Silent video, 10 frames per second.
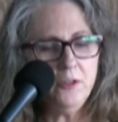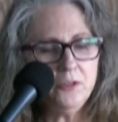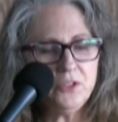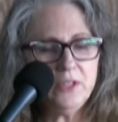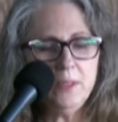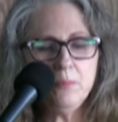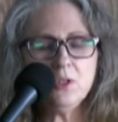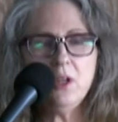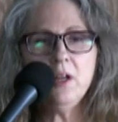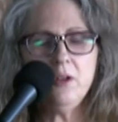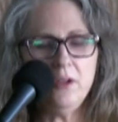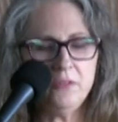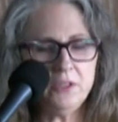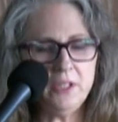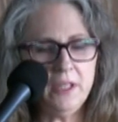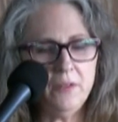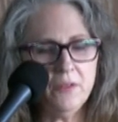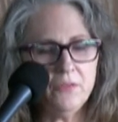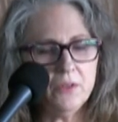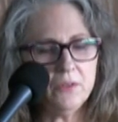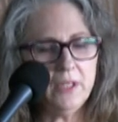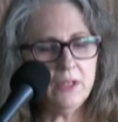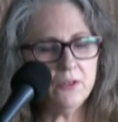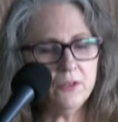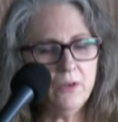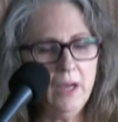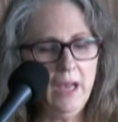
you see blood on the teeth of the leader,